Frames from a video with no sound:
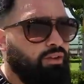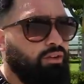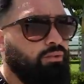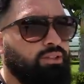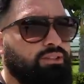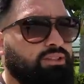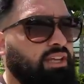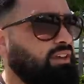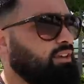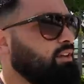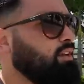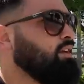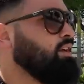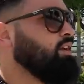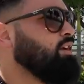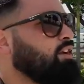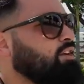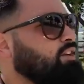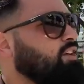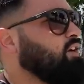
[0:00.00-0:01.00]
was like,
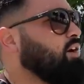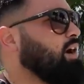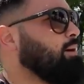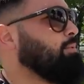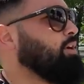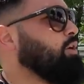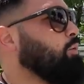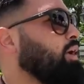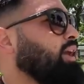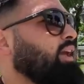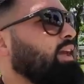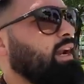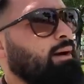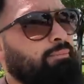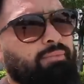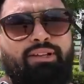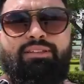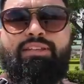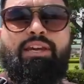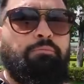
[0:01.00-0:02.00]
you know what, I'm going to wing it.
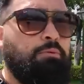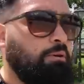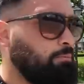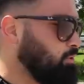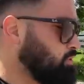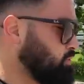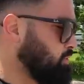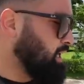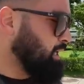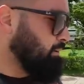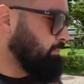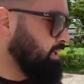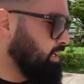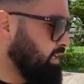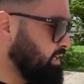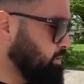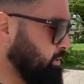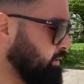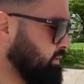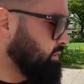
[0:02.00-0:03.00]
I'm going to take people's
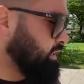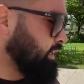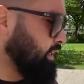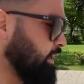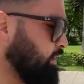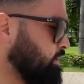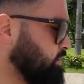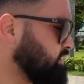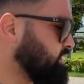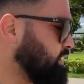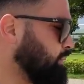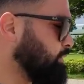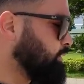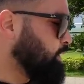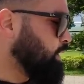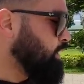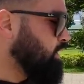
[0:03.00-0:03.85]
recommendations and then go see